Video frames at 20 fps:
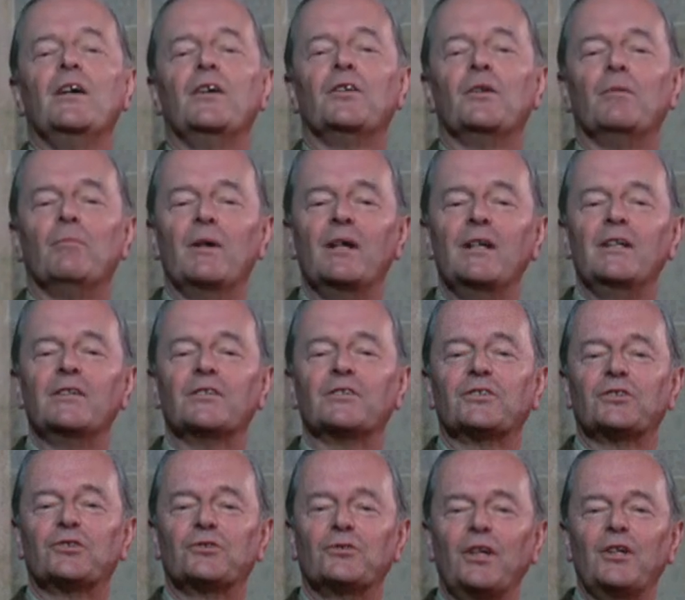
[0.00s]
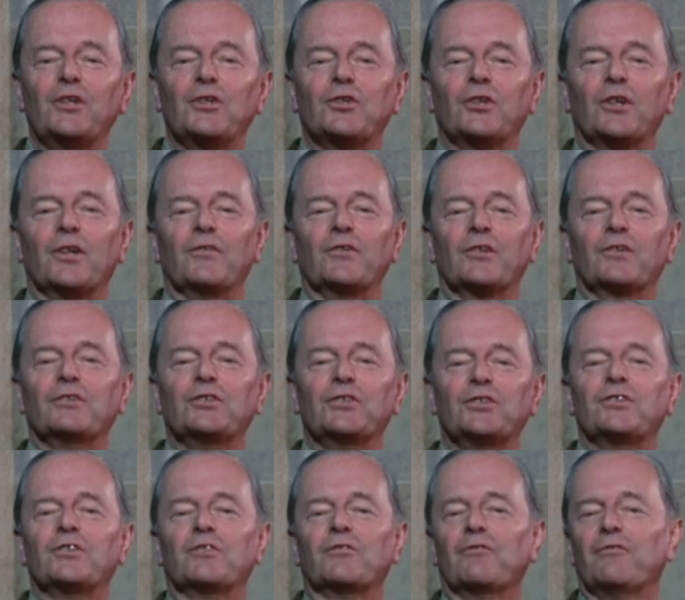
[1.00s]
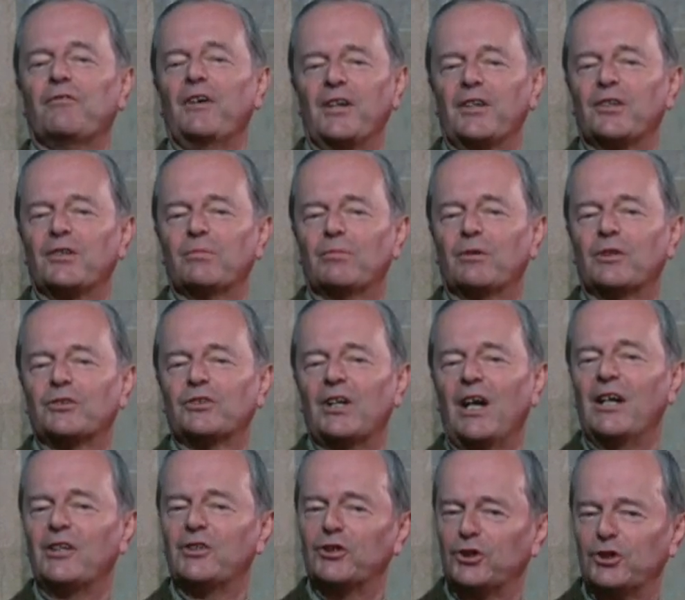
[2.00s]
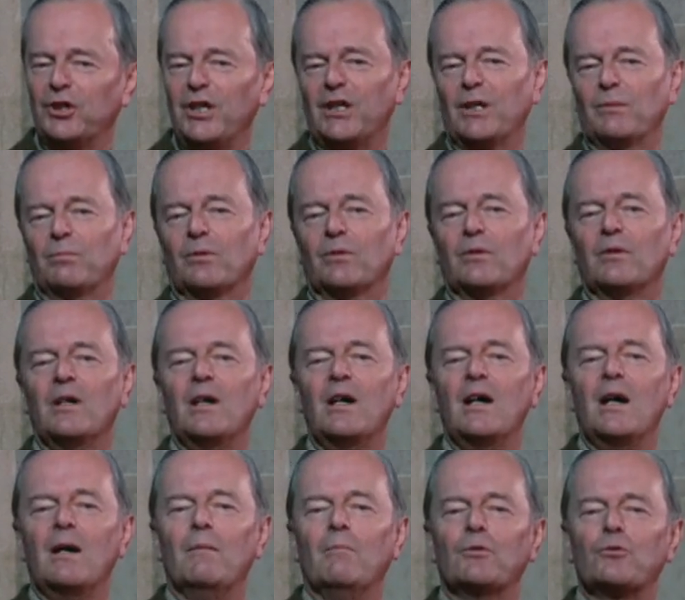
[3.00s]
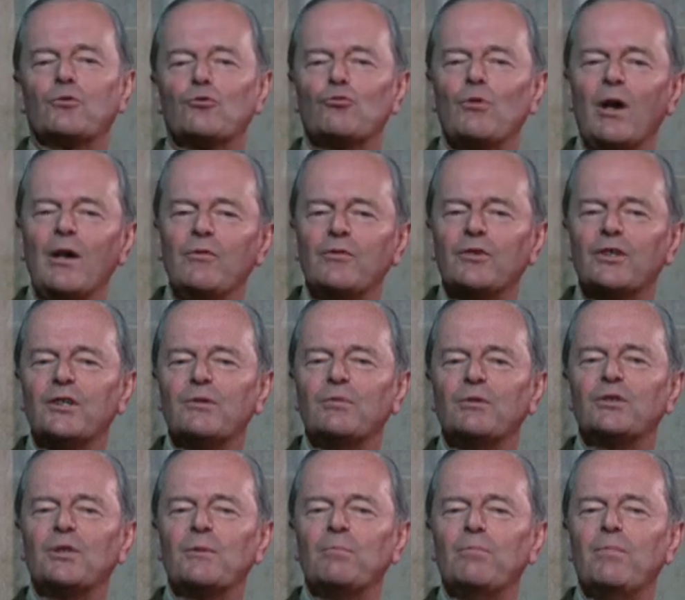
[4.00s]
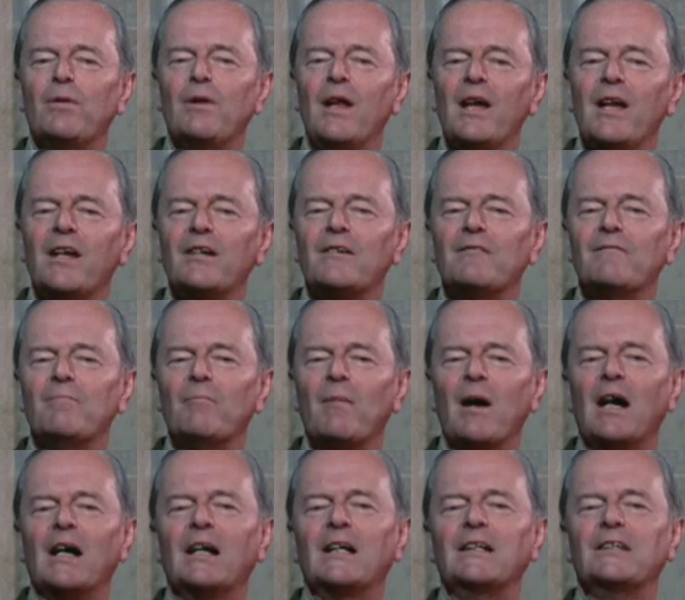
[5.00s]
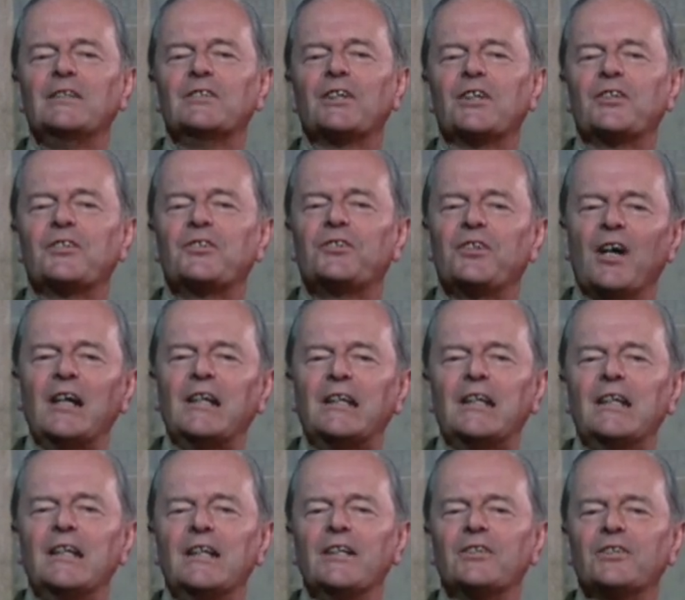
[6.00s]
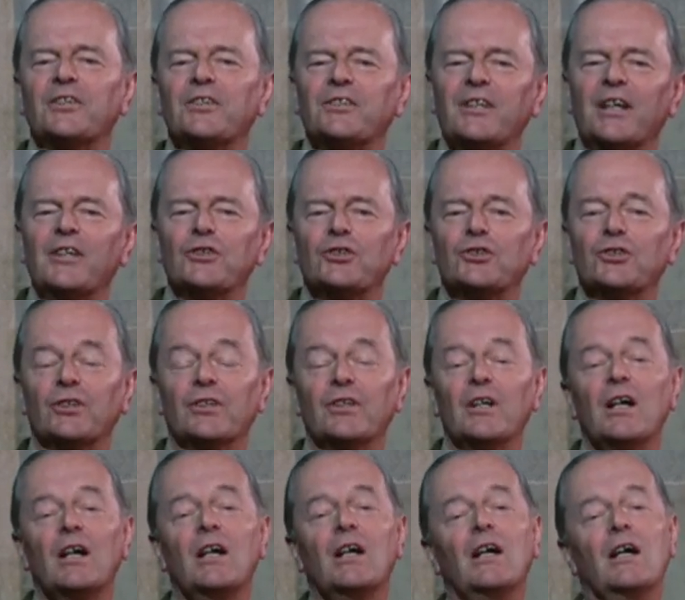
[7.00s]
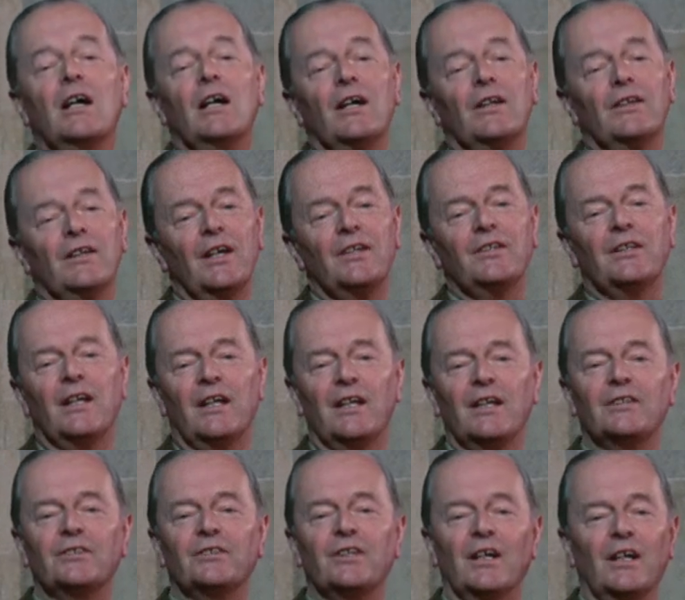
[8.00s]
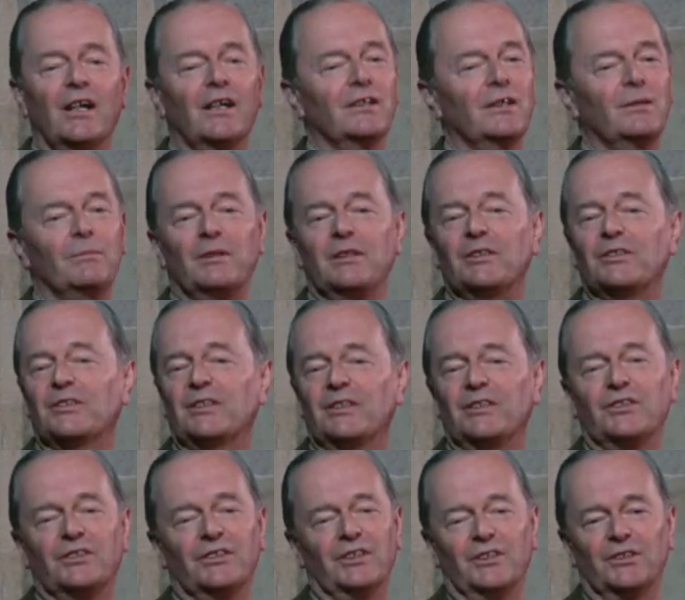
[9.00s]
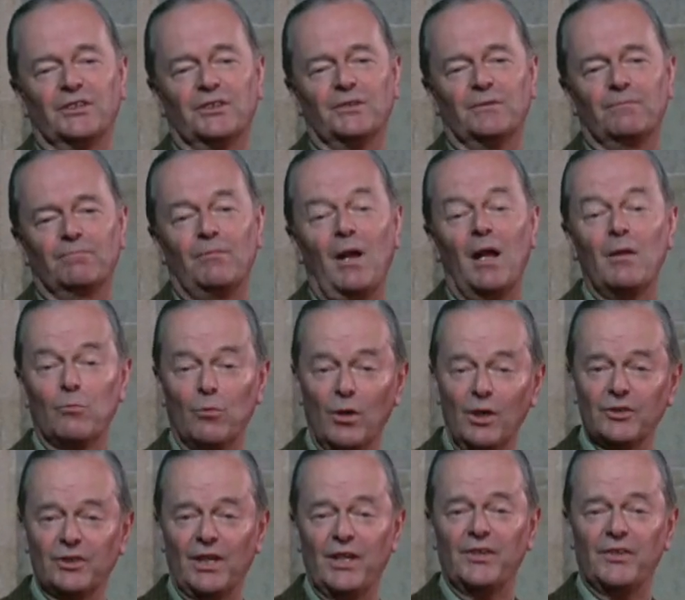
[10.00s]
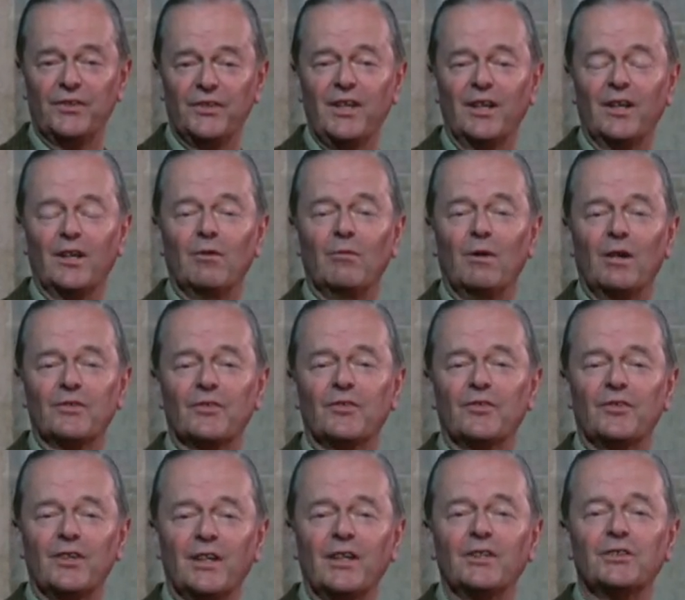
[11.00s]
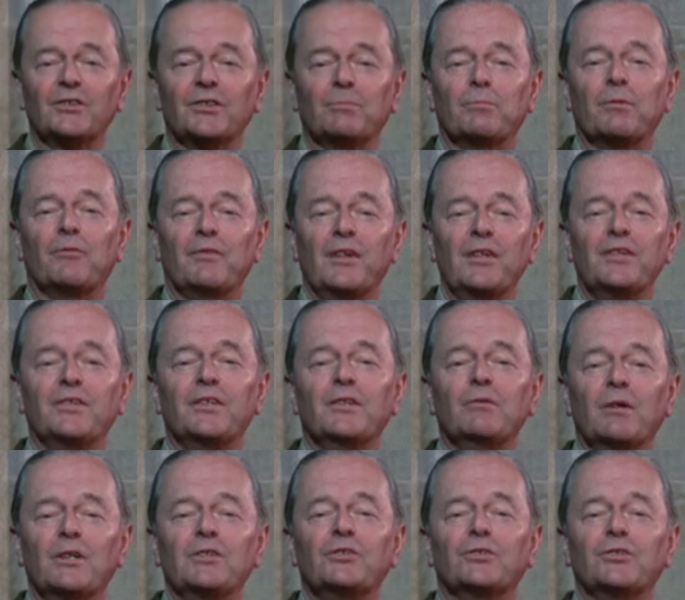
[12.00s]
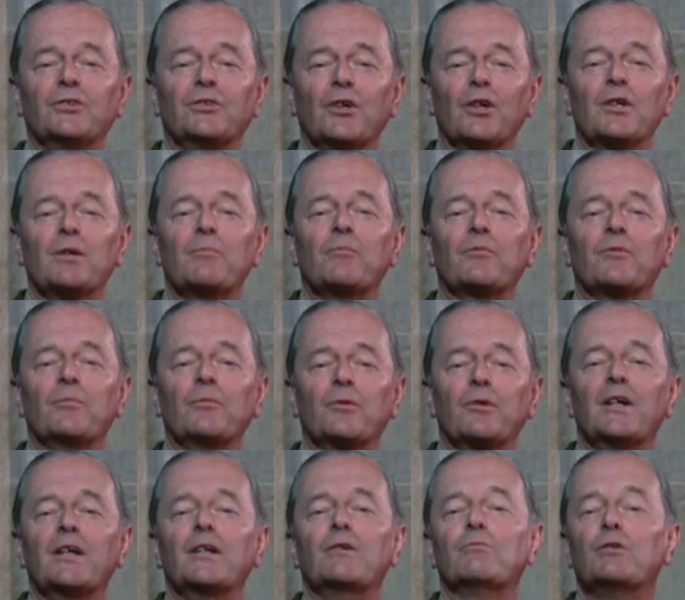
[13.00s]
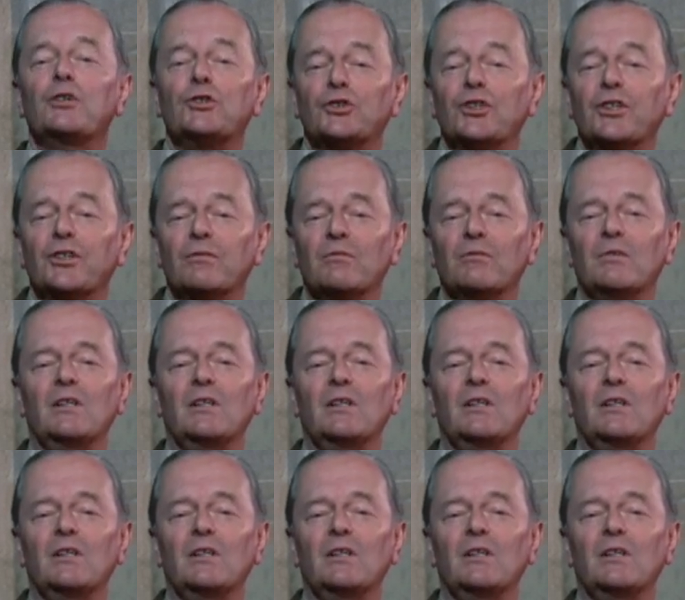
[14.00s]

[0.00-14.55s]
The main structure of the Christian faith was unshakable, but around it was a play of minds, a tugging and a tension that has hardly been seen since, and was, I think, one of the things that prevented Western Europe from growing rigid,